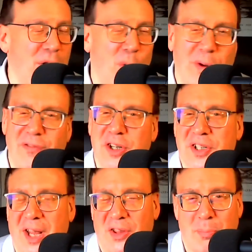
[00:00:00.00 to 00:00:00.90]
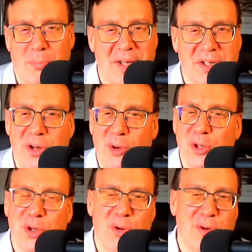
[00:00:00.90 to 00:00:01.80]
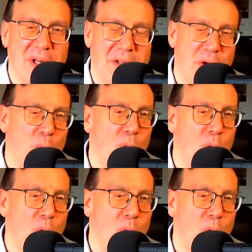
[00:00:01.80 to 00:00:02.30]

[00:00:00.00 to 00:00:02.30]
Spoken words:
We've just got the best snowshoes and they're